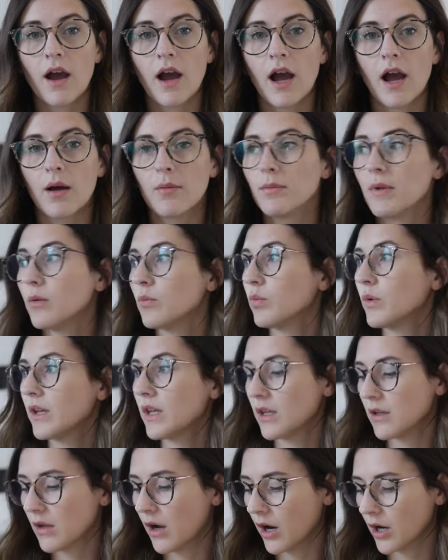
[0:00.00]
Um,
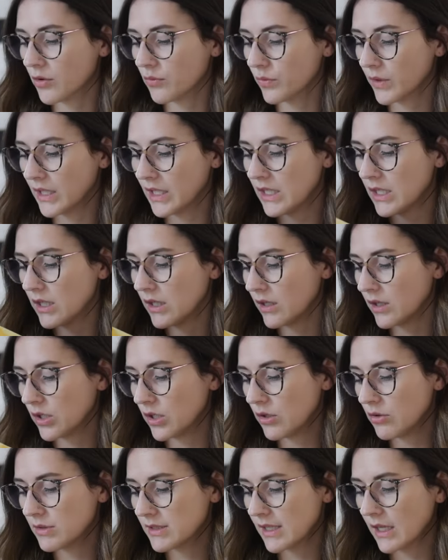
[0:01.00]
we aren't really
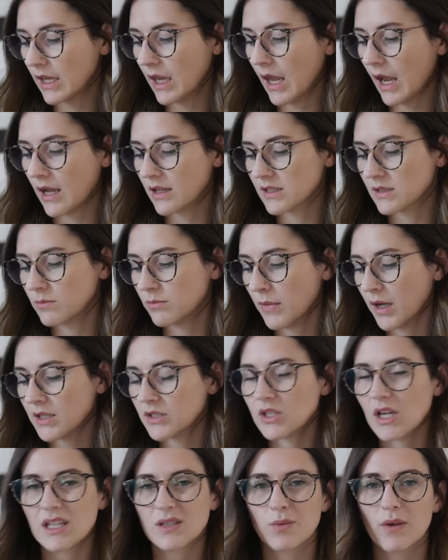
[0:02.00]
using it as
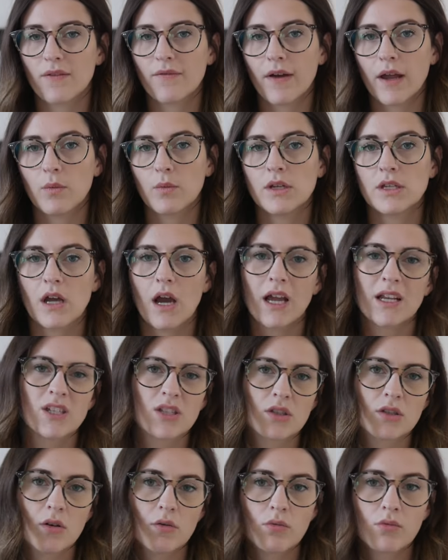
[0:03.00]
much as we find we I
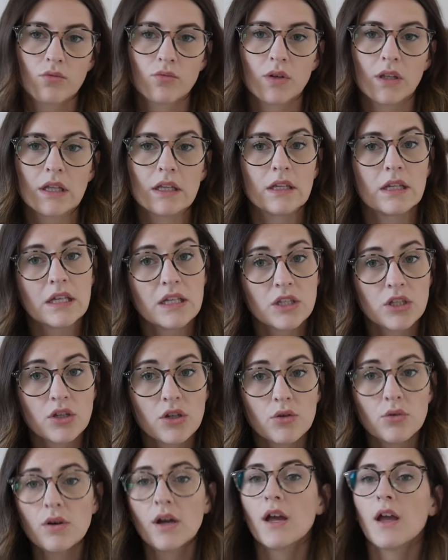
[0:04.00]
just don't really need
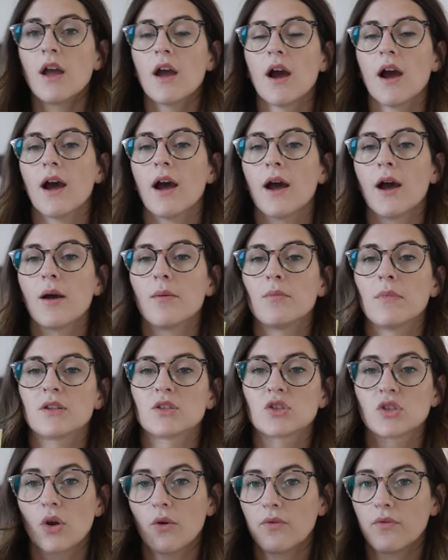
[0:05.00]
to um,
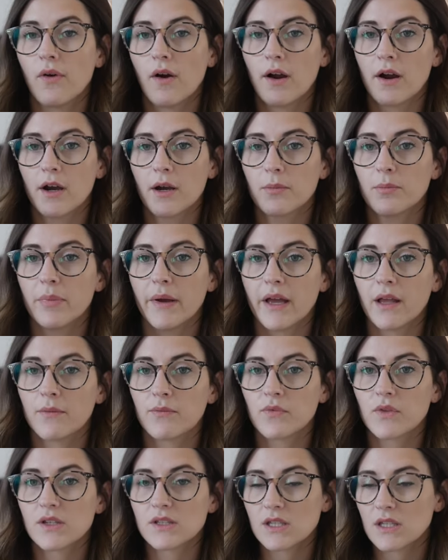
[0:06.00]
so far,
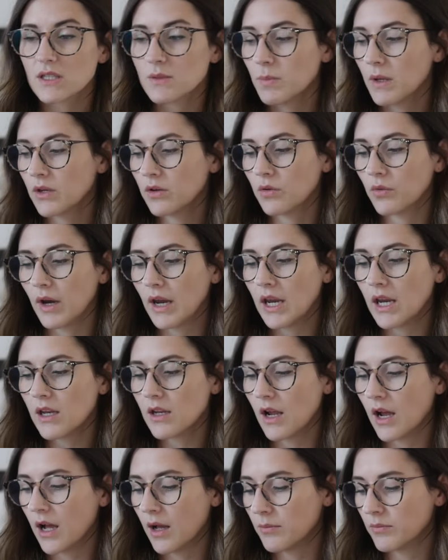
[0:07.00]
but this has been
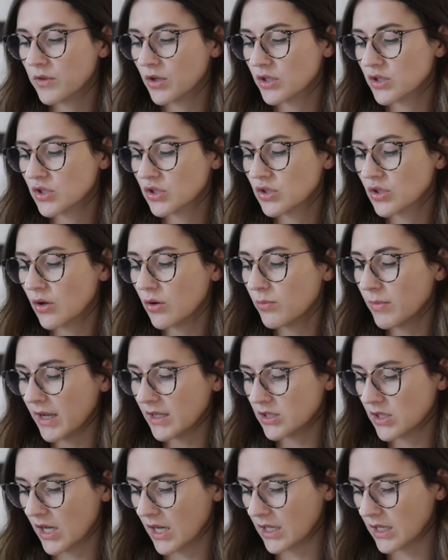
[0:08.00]
great. Um, there's so
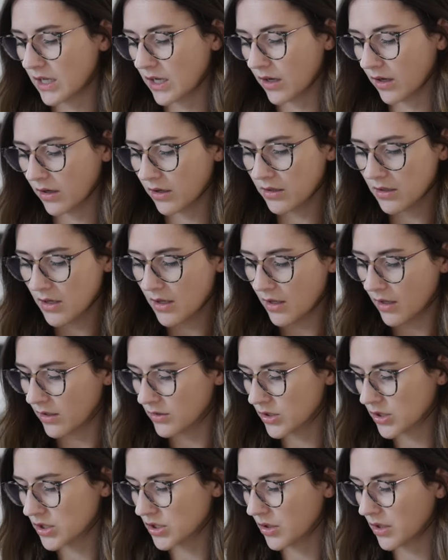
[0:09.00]
much in here.
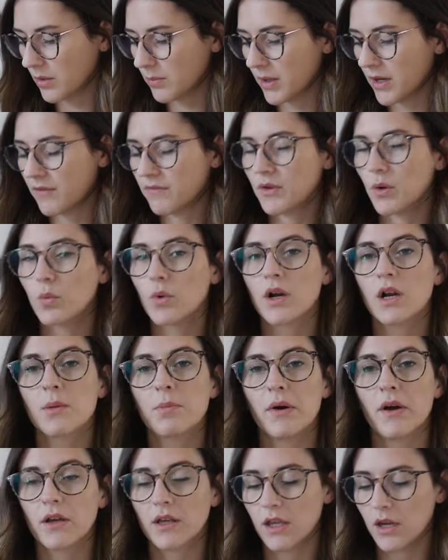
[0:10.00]
Just show you a bit of the
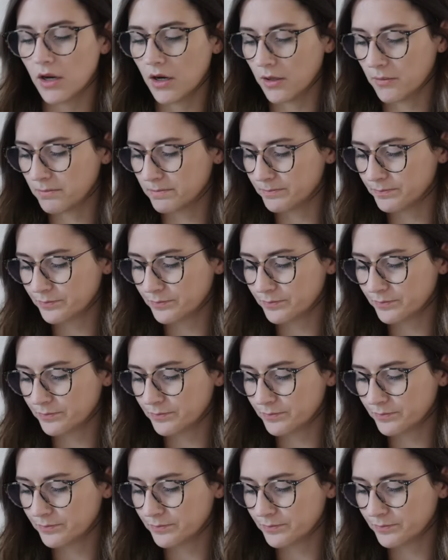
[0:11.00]
workbook here.